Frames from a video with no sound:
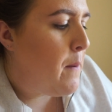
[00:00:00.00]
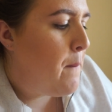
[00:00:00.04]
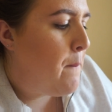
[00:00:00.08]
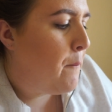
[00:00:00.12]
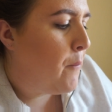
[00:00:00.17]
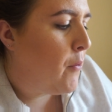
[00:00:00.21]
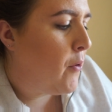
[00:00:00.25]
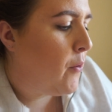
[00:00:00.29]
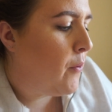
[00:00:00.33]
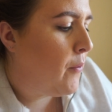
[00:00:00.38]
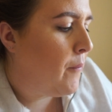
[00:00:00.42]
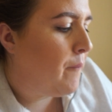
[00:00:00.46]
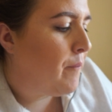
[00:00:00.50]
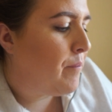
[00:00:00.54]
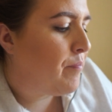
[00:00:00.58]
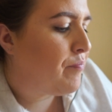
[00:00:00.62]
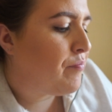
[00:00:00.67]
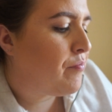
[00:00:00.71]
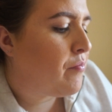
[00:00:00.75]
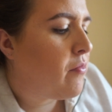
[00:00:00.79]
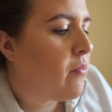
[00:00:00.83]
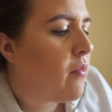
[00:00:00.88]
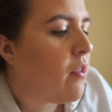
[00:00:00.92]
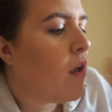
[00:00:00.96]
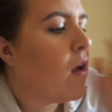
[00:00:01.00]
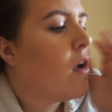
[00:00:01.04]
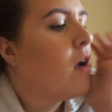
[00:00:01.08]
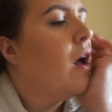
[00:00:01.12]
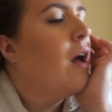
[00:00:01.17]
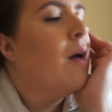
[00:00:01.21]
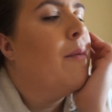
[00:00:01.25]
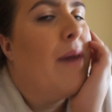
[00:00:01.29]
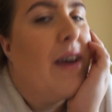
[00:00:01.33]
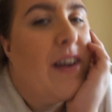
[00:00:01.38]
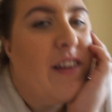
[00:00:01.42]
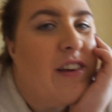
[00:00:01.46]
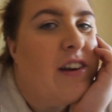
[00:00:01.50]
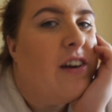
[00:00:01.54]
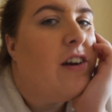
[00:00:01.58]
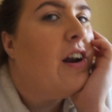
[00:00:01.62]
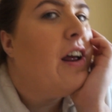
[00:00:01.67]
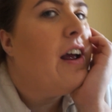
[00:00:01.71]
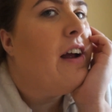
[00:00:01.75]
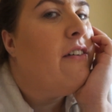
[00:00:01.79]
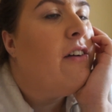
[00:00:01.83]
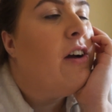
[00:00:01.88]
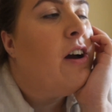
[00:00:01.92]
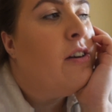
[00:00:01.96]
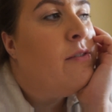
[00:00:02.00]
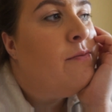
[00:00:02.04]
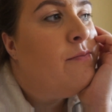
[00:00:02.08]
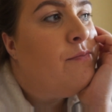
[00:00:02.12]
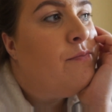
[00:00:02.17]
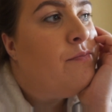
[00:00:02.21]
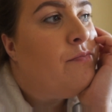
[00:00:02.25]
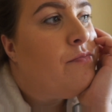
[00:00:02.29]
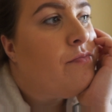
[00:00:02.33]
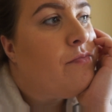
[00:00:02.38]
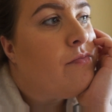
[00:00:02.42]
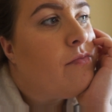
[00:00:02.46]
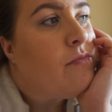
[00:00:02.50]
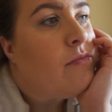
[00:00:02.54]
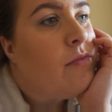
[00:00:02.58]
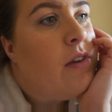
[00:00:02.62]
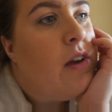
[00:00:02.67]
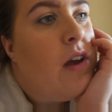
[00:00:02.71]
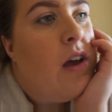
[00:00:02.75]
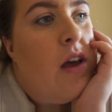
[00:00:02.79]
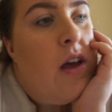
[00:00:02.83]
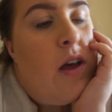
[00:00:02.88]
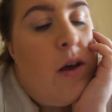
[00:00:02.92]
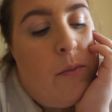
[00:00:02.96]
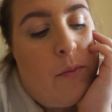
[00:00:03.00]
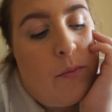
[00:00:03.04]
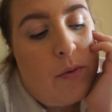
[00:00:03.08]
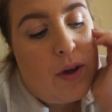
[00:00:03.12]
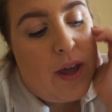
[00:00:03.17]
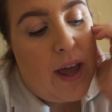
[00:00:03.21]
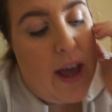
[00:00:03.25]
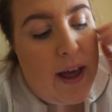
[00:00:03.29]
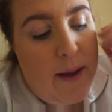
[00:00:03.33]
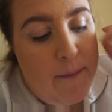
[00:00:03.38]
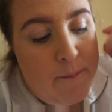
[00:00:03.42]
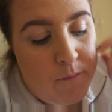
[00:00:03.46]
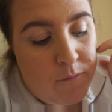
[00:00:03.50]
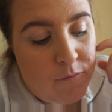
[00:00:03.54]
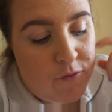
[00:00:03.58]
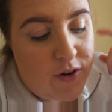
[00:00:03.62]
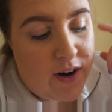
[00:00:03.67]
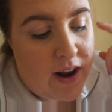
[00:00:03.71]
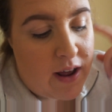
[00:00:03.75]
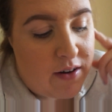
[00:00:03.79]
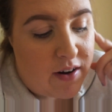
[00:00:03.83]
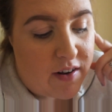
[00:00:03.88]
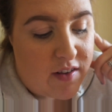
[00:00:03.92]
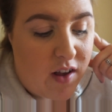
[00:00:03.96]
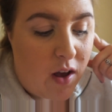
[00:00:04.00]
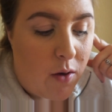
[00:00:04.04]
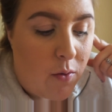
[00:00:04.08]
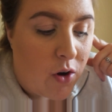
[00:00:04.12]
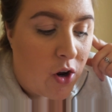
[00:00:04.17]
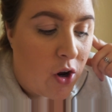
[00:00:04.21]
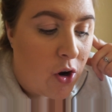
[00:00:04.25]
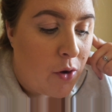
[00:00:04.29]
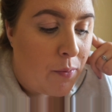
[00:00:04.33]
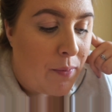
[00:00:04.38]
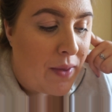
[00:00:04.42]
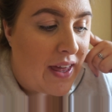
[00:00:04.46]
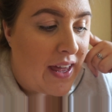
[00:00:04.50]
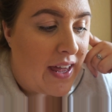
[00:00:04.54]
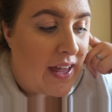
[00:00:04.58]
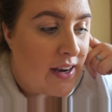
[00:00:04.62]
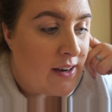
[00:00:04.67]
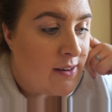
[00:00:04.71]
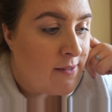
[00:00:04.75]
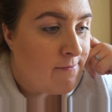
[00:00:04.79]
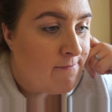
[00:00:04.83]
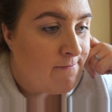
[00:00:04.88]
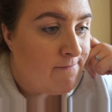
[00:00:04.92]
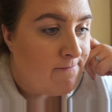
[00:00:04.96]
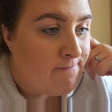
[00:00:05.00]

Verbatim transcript: but I make dinner later on. But yeah, for now that's all we're going to be eating.